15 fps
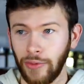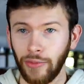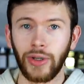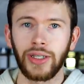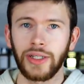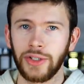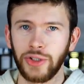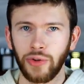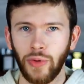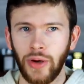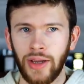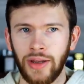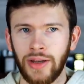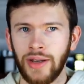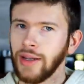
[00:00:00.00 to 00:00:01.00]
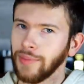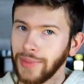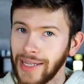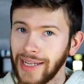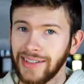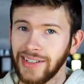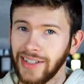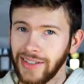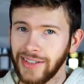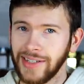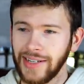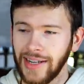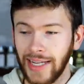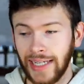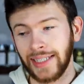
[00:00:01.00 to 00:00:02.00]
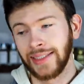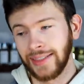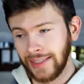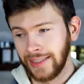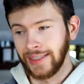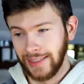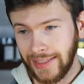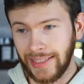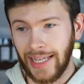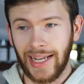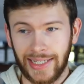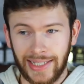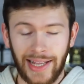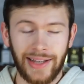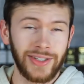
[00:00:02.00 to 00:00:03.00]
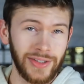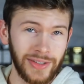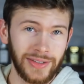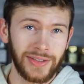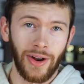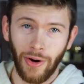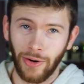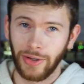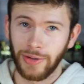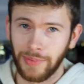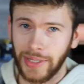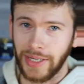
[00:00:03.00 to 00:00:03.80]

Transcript: I really enjoy it, but that 68, that that's hard to